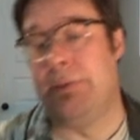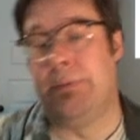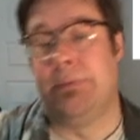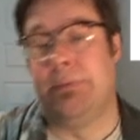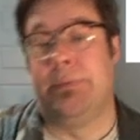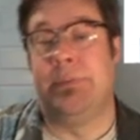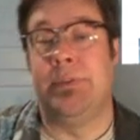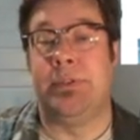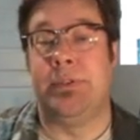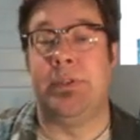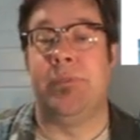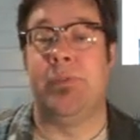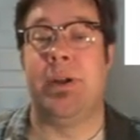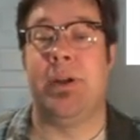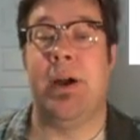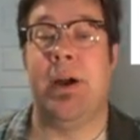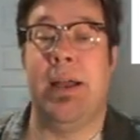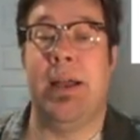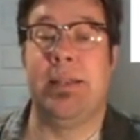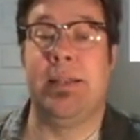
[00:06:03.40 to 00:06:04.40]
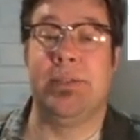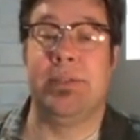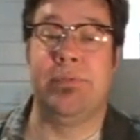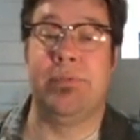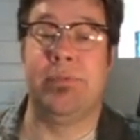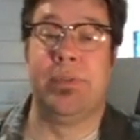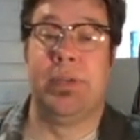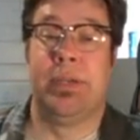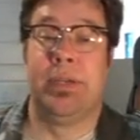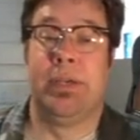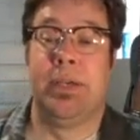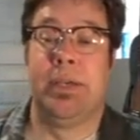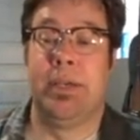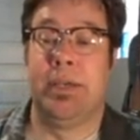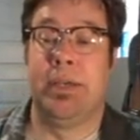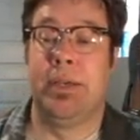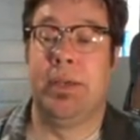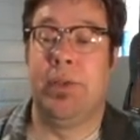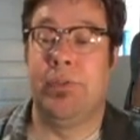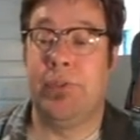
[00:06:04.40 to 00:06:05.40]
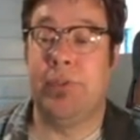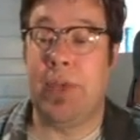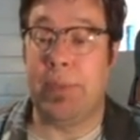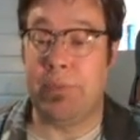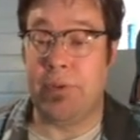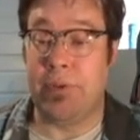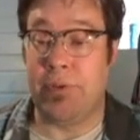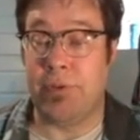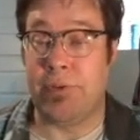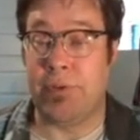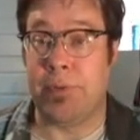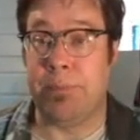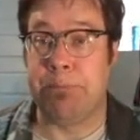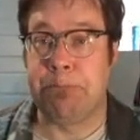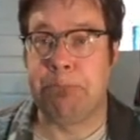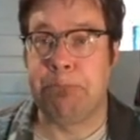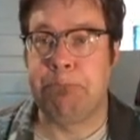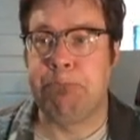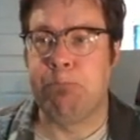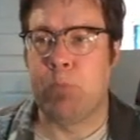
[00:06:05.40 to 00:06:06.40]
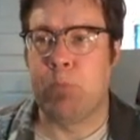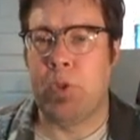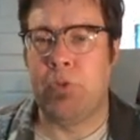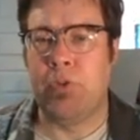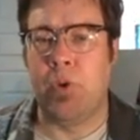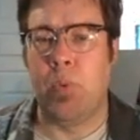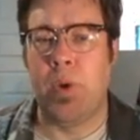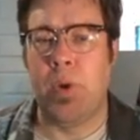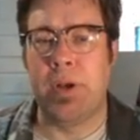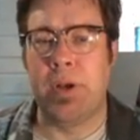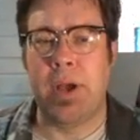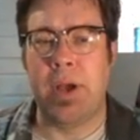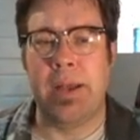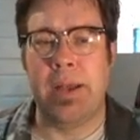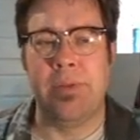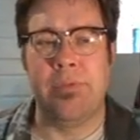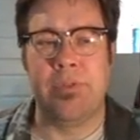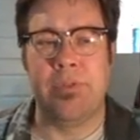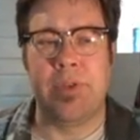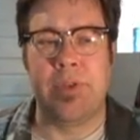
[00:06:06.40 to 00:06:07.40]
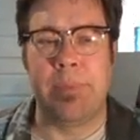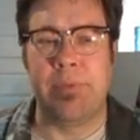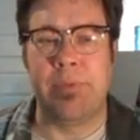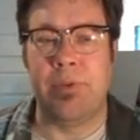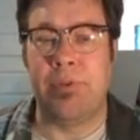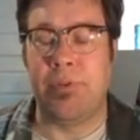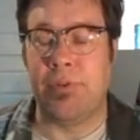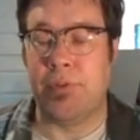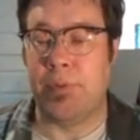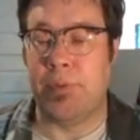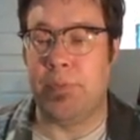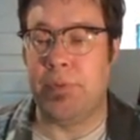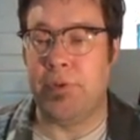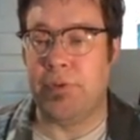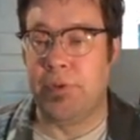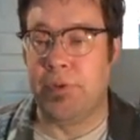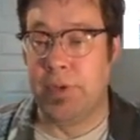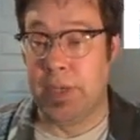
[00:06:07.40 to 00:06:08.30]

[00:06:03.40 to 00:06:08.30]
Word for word: There's different kinds of skepticism. So, one kind of skepticism is